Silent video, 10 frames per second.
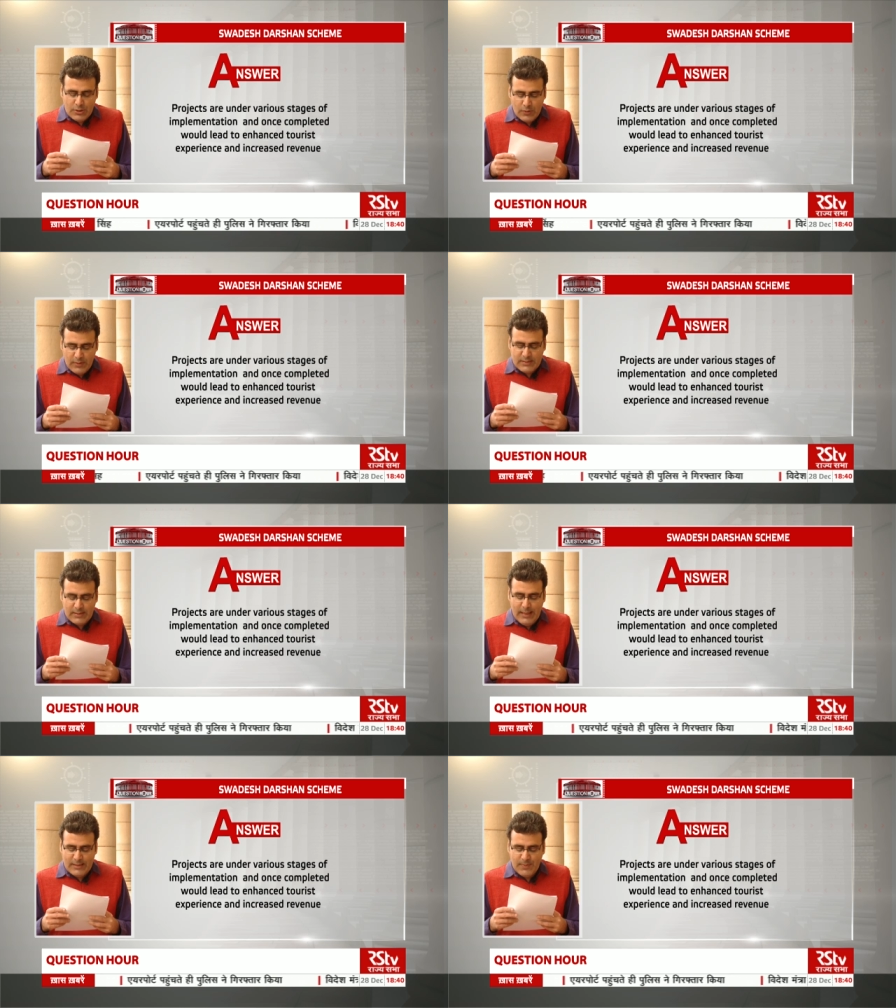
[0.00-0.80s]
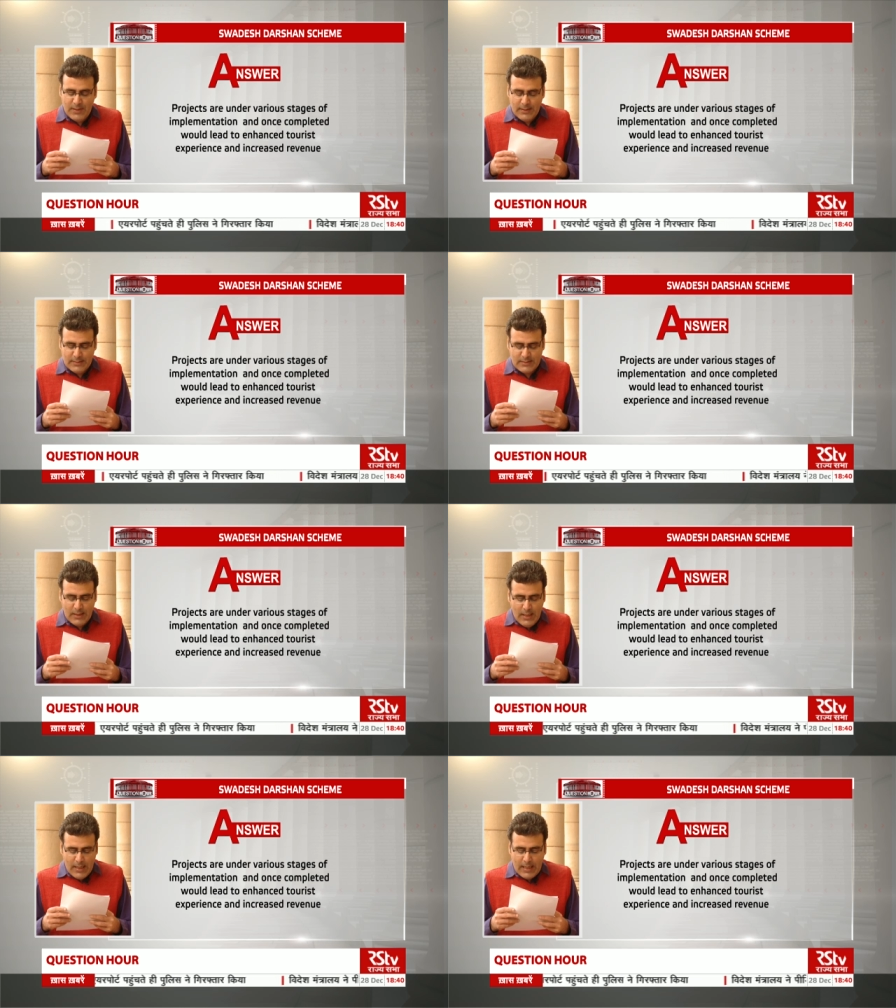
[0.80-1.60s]
tourist experience
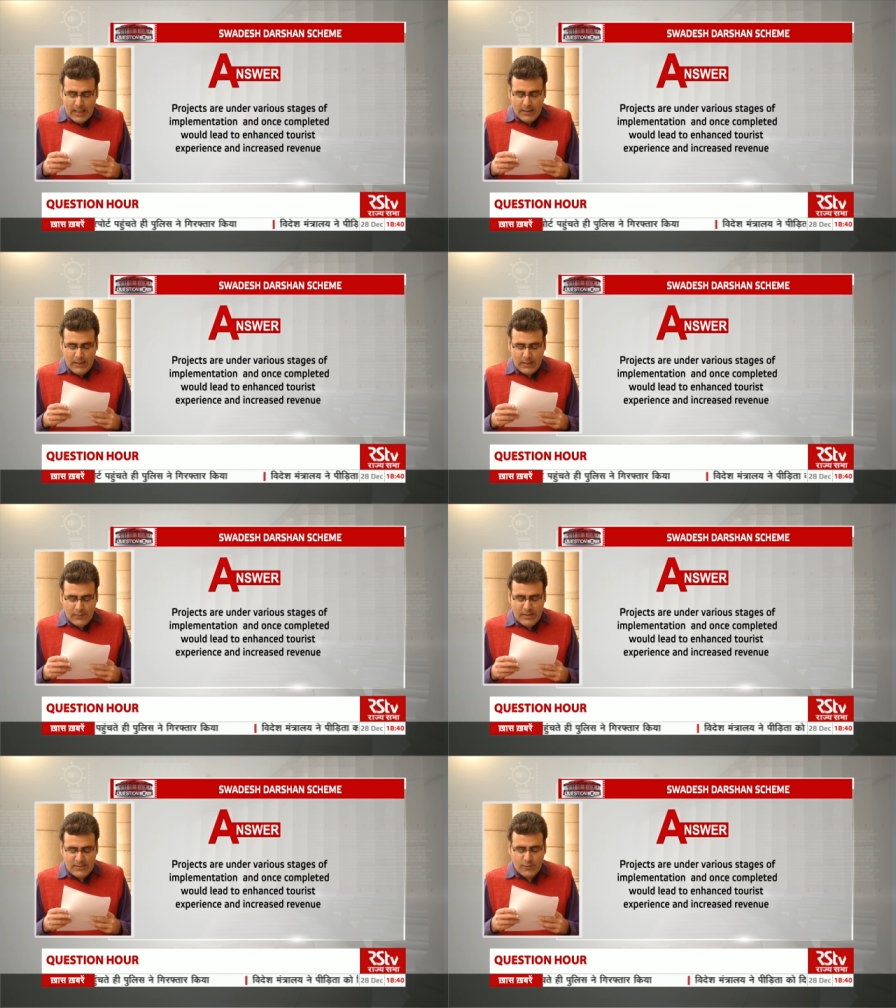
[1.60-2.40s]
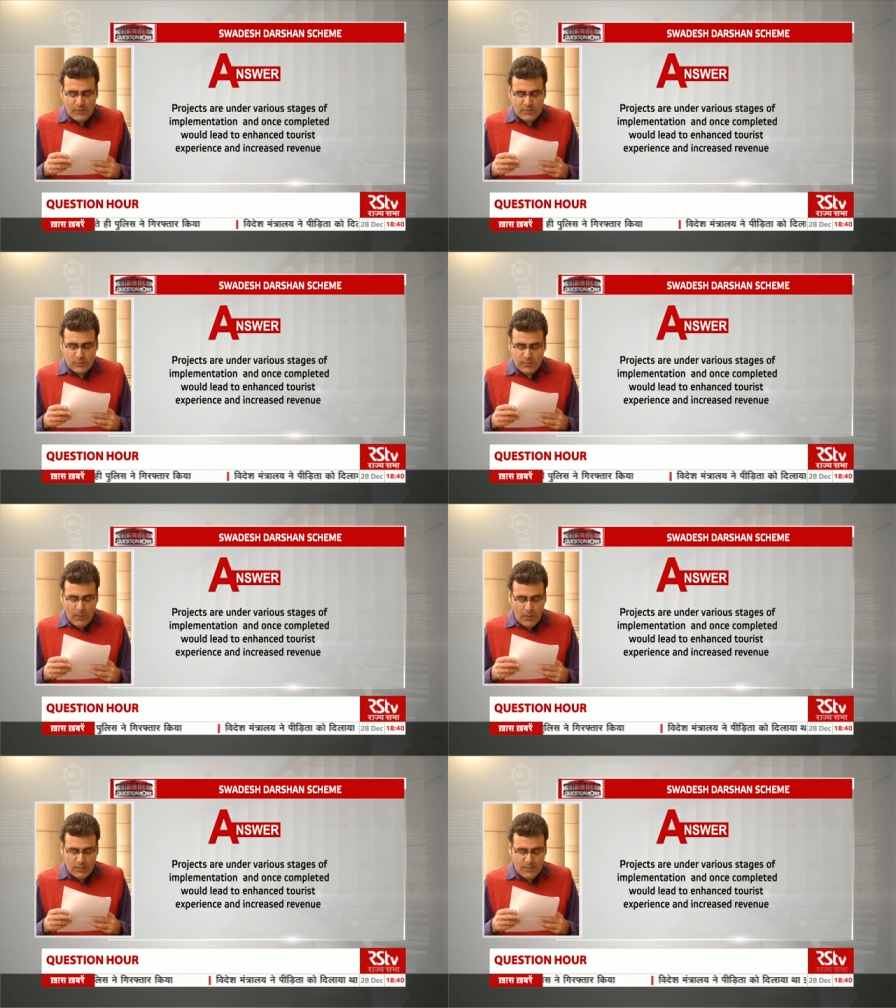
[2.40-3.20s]
and increased tourist
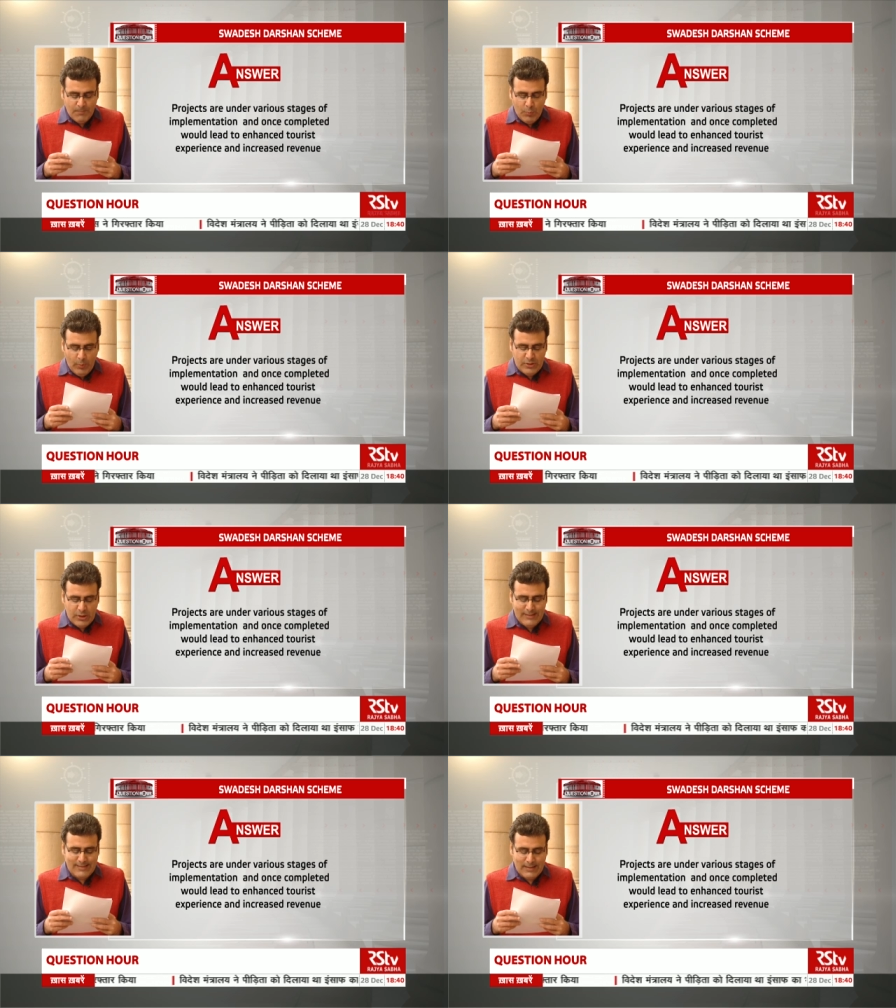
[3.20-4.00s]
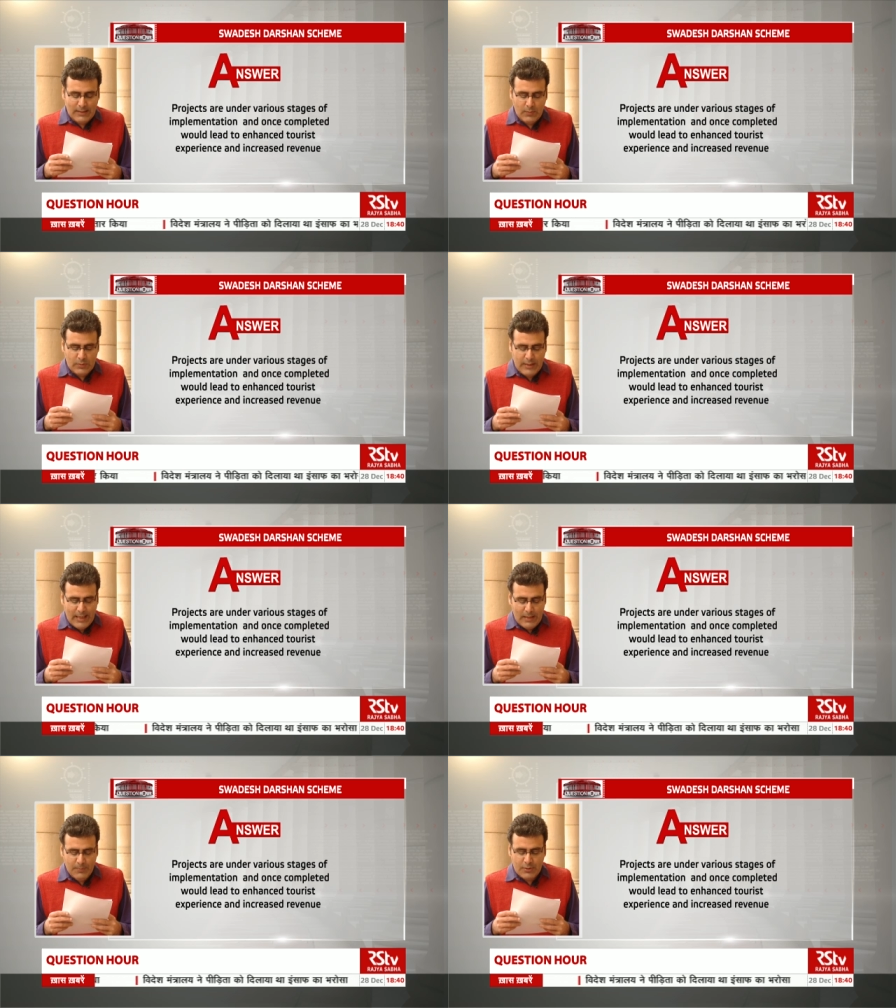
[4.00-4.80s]
footfalls, which in turn would
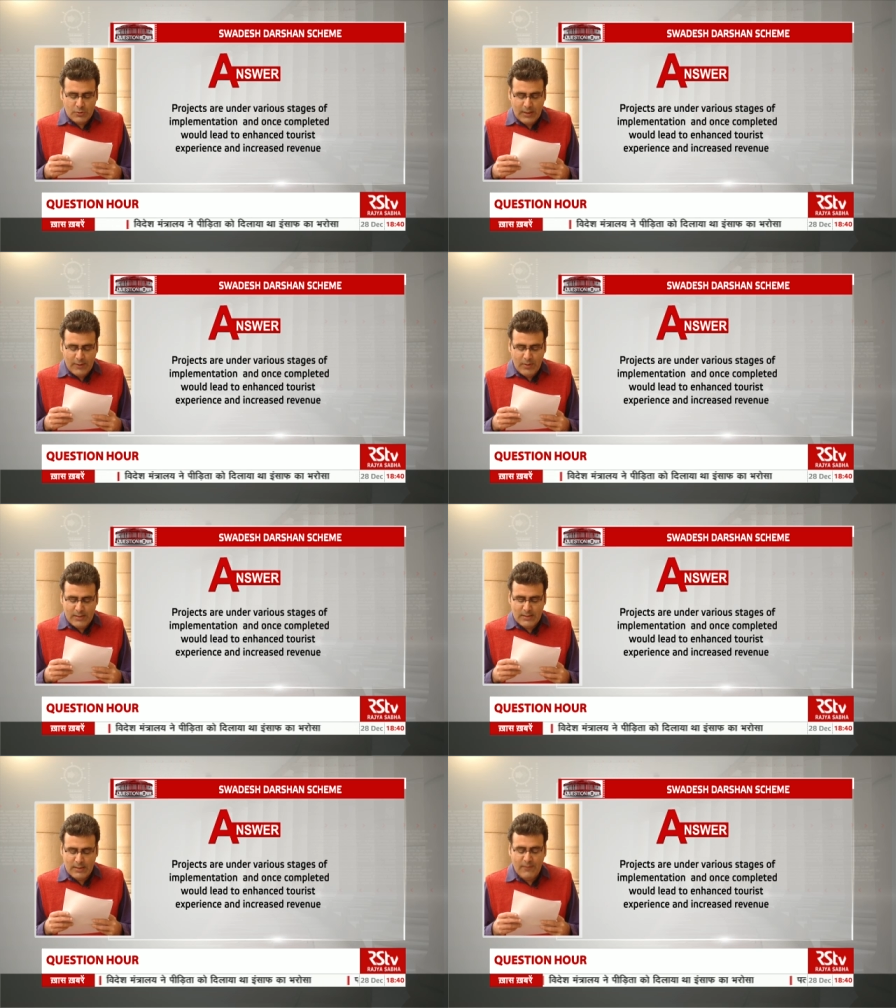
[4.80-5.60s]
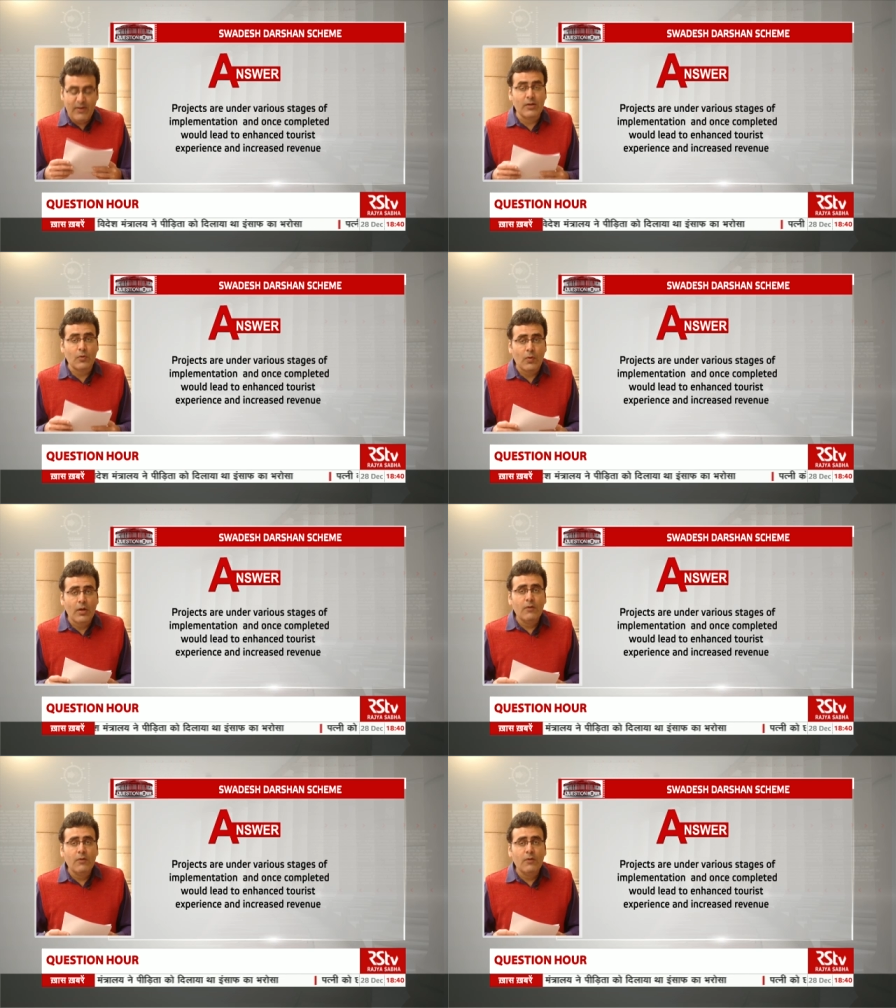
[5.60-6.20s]
help to increase revenue